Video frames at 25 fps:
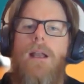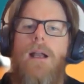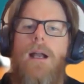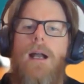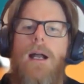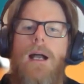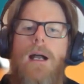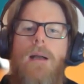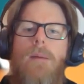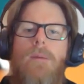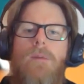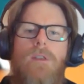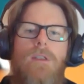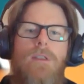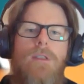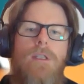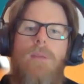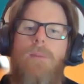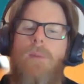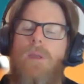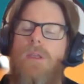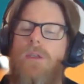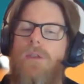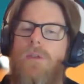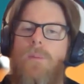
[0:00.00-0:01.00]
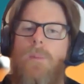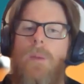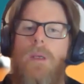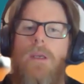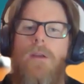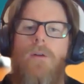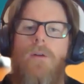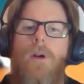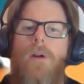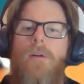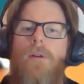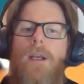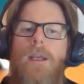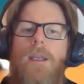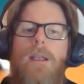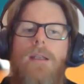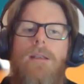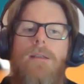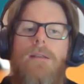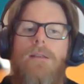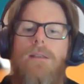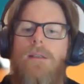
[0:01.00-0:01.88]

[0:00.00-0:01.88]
It's tip of the spear, I reckon.